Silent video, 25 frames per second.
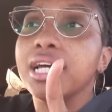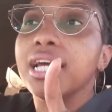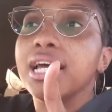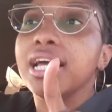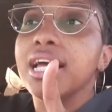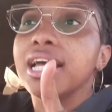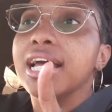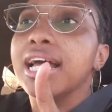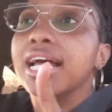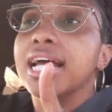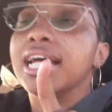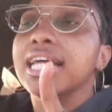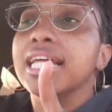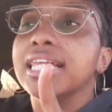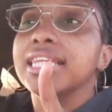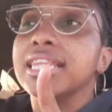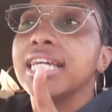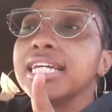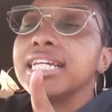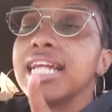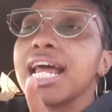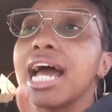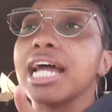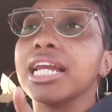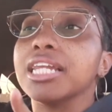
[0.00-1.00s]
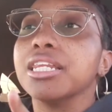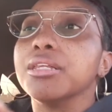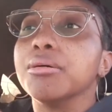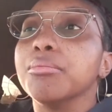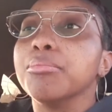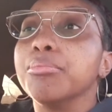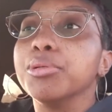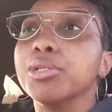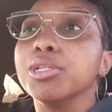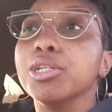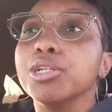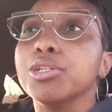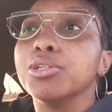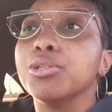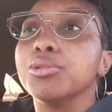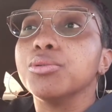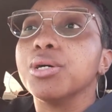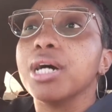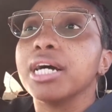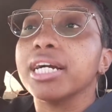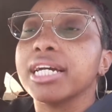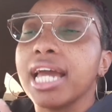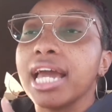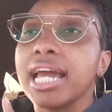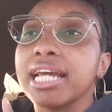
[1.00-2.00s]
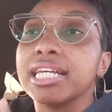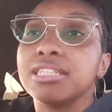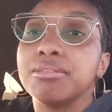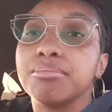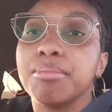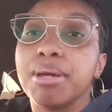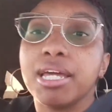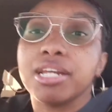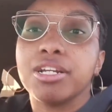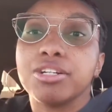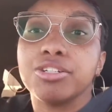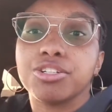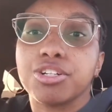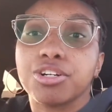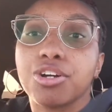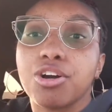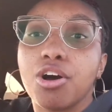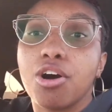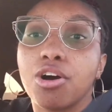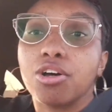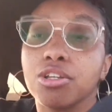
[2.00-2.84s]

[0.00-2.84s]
Then out of the blue, a case manager called me.